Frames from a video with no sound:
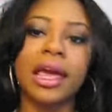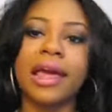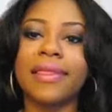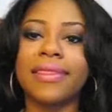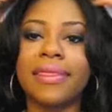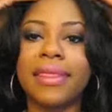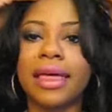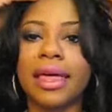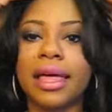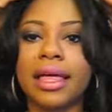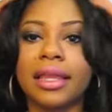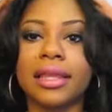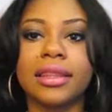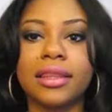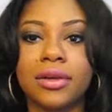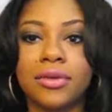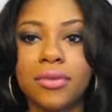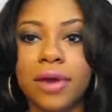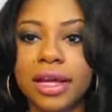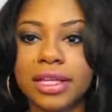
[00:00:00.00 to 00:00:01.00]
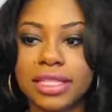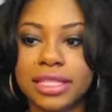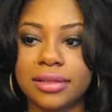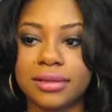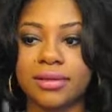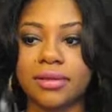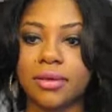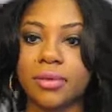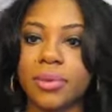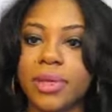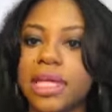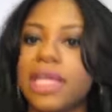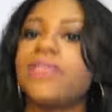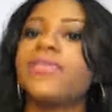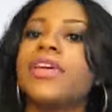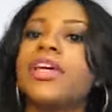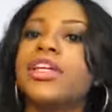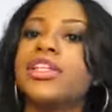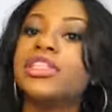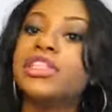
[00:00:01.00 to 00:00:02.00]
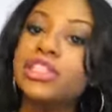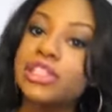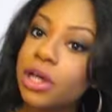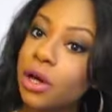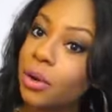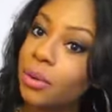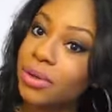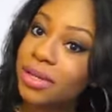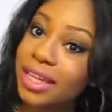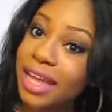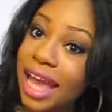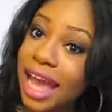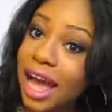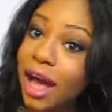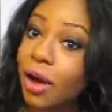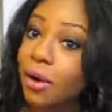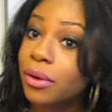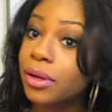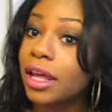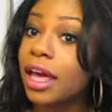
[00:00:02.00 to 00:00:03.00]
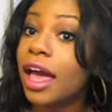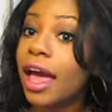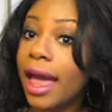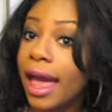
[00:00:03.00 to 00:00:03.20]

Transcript: and then the rest of the weave is sewn down